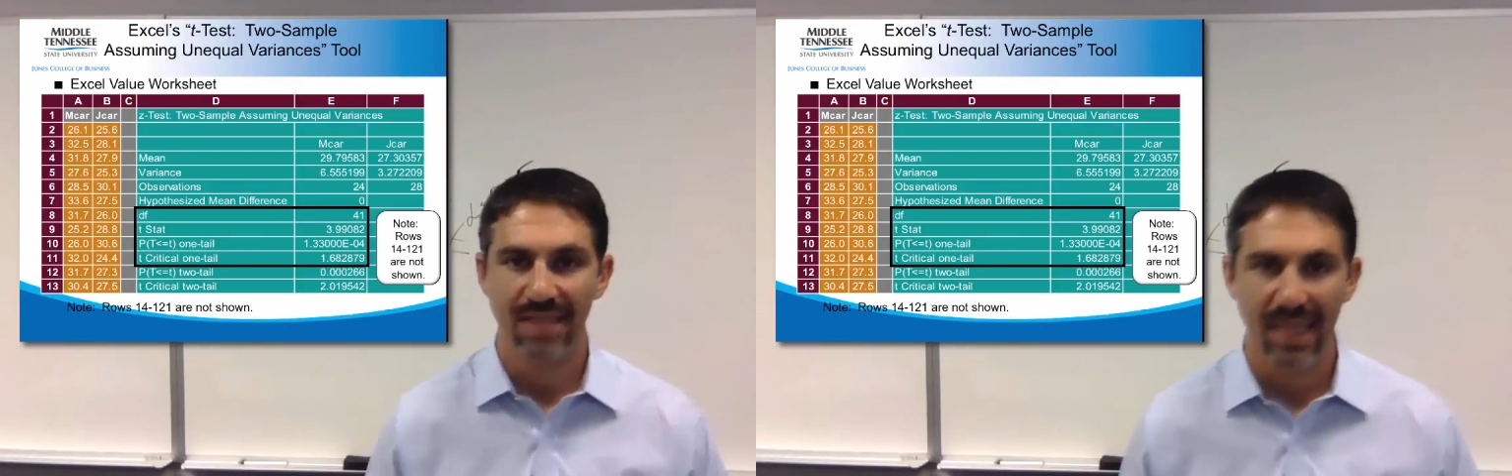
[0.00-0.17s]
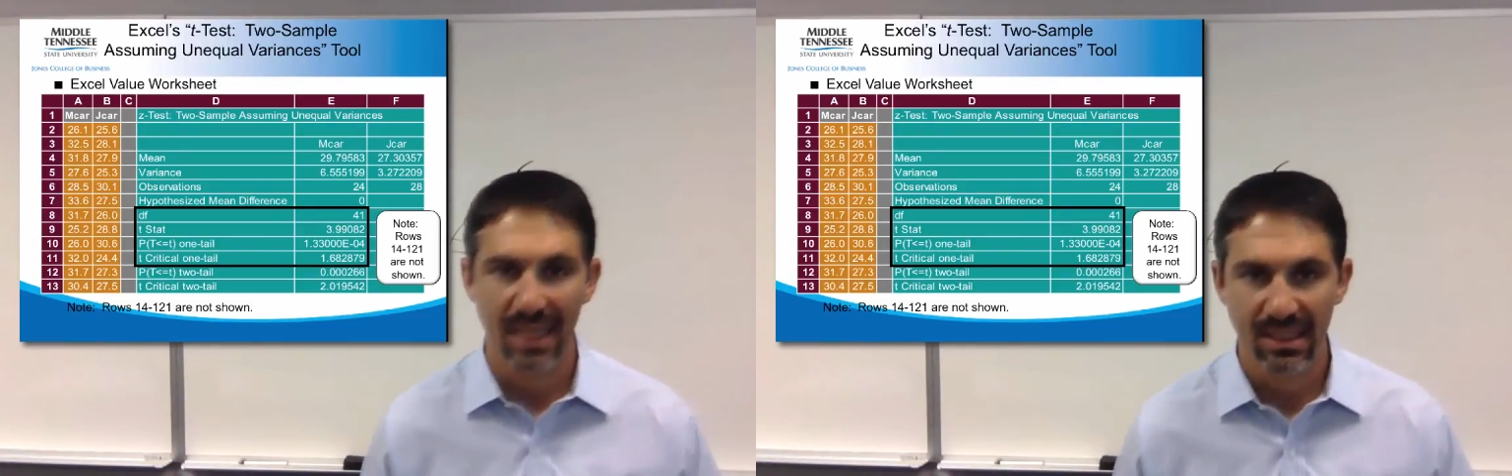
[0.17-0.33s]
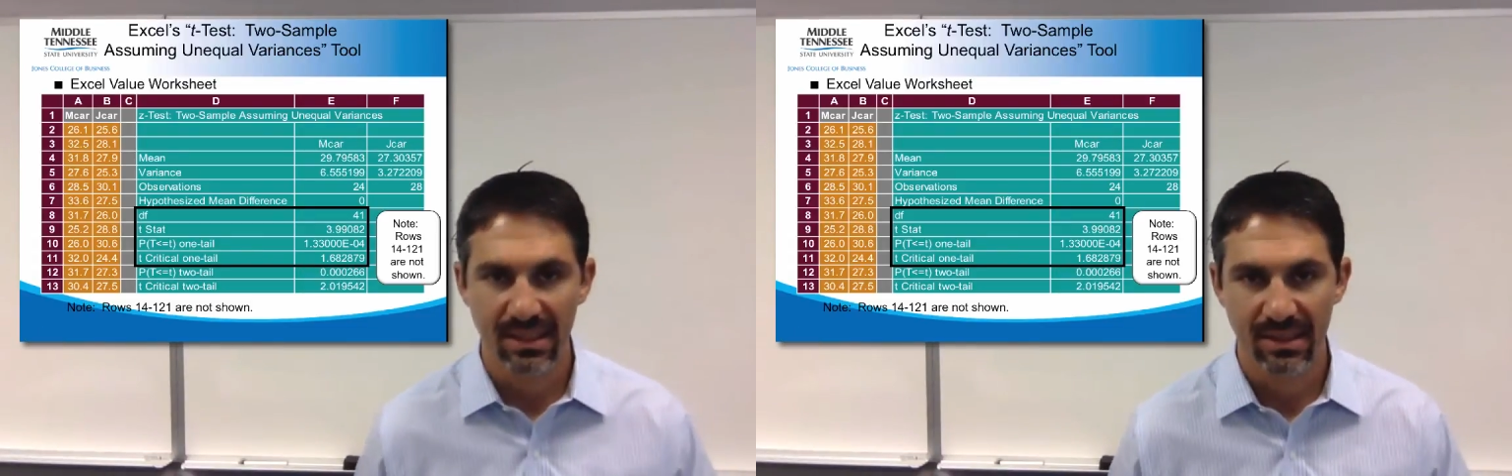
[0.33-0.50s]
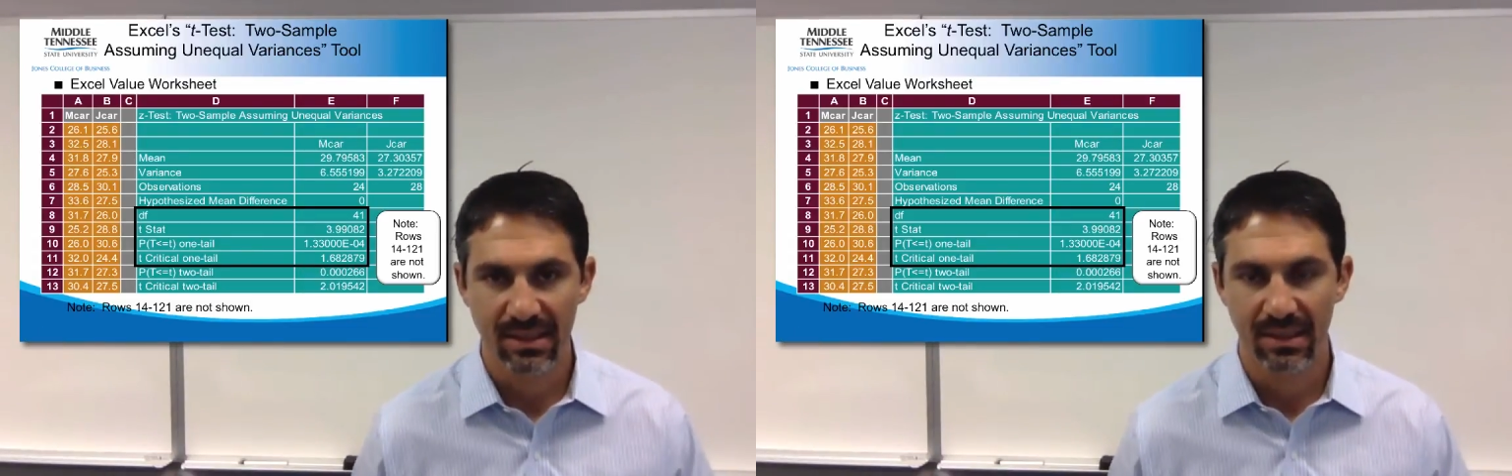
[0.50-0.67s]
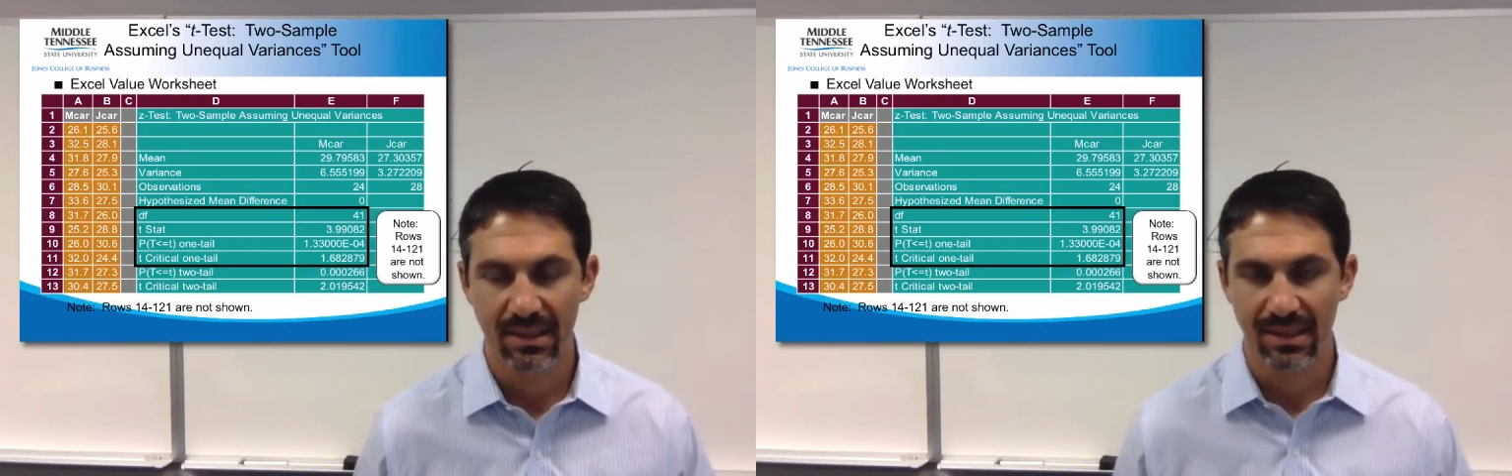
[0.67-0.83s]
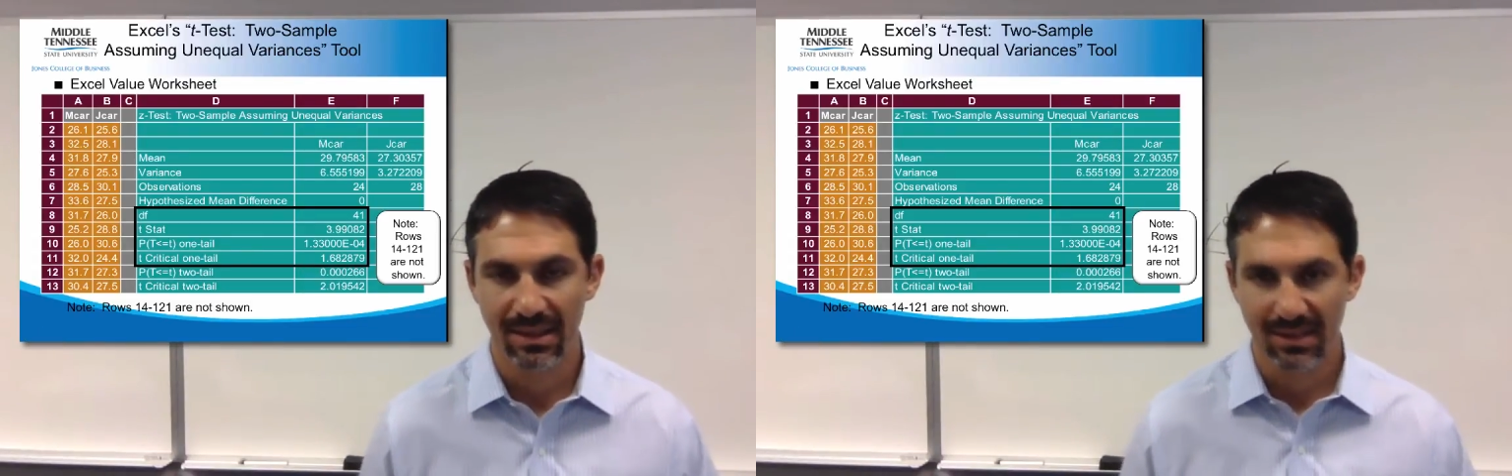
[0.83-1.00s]

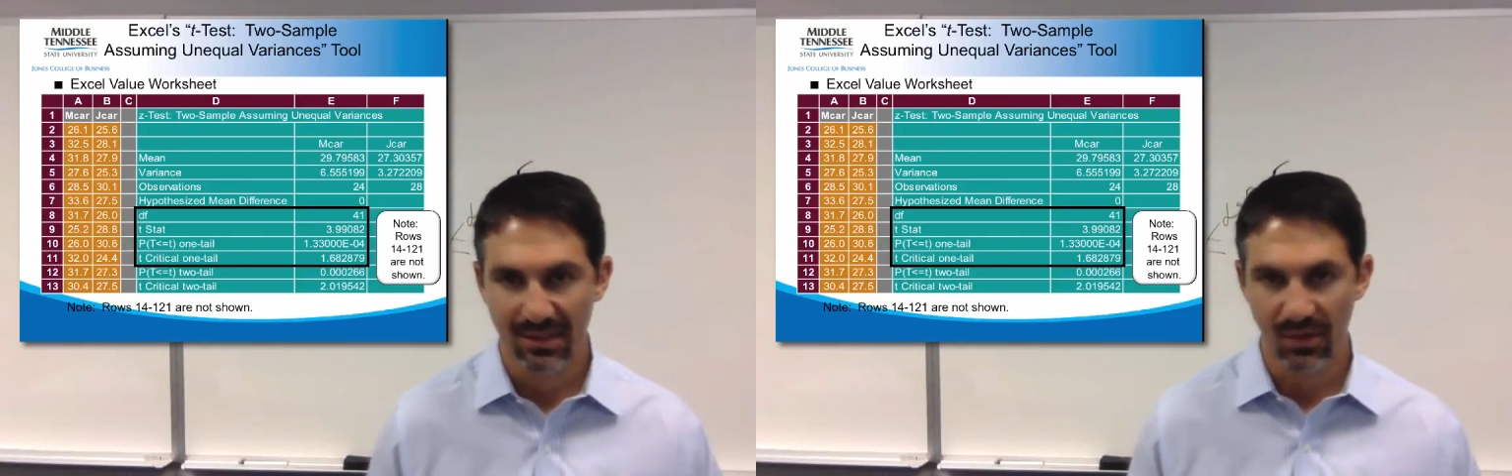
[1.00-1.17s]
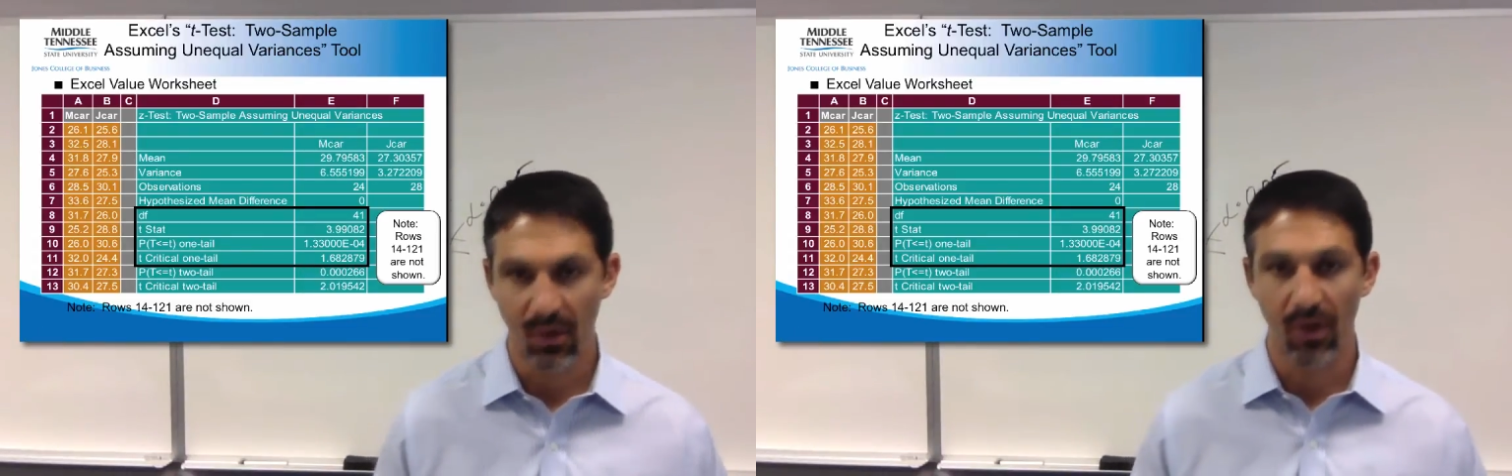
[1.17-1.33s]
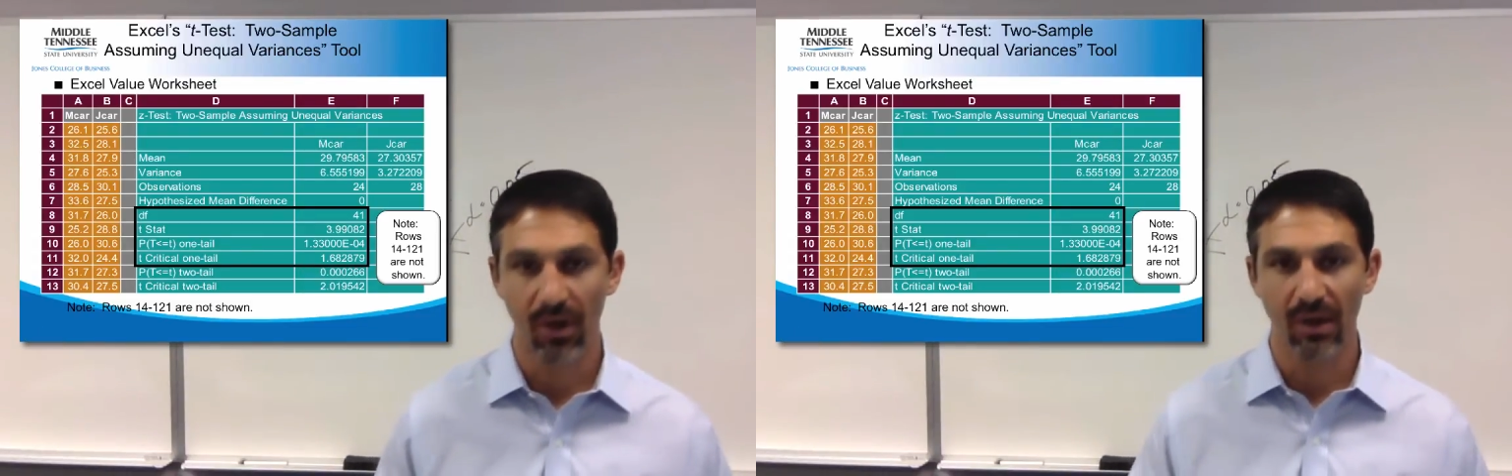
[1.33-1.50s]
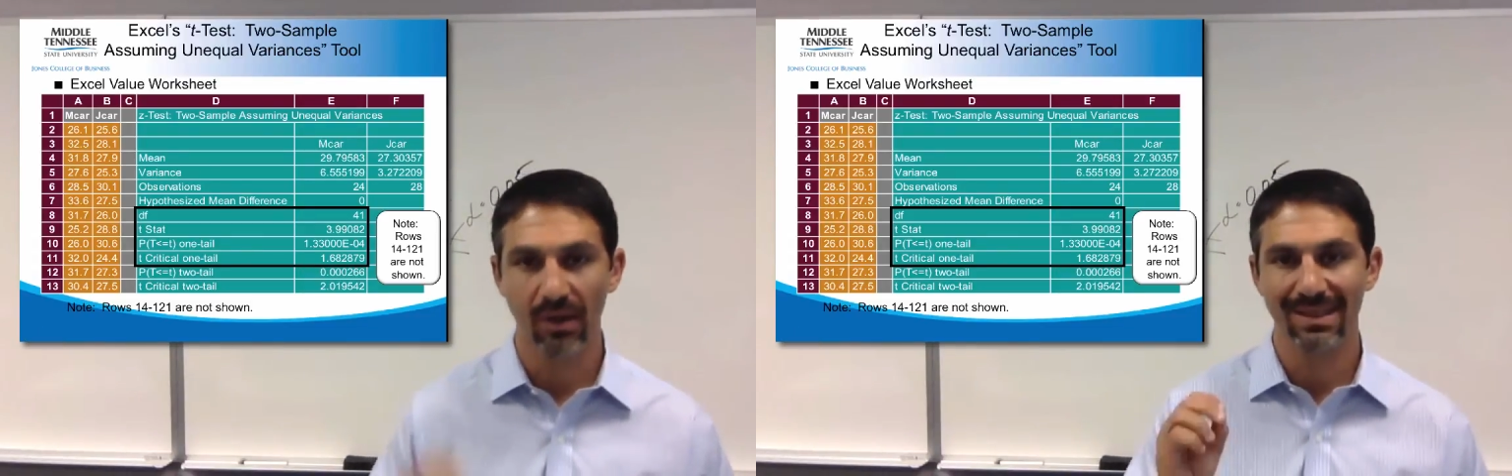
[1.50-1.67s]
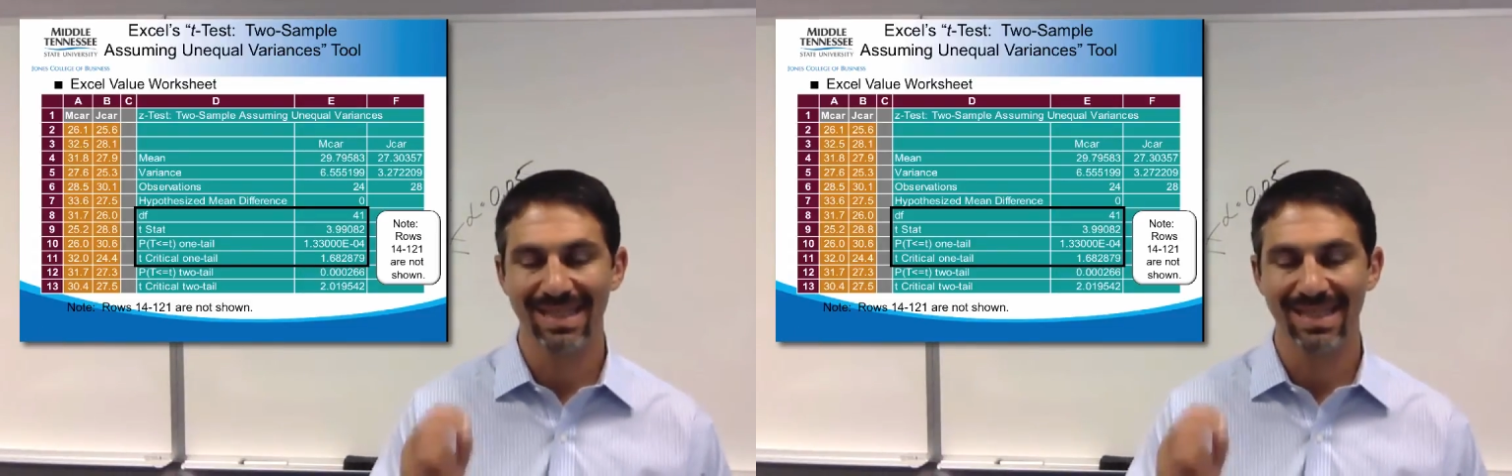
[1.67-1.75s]
t-score,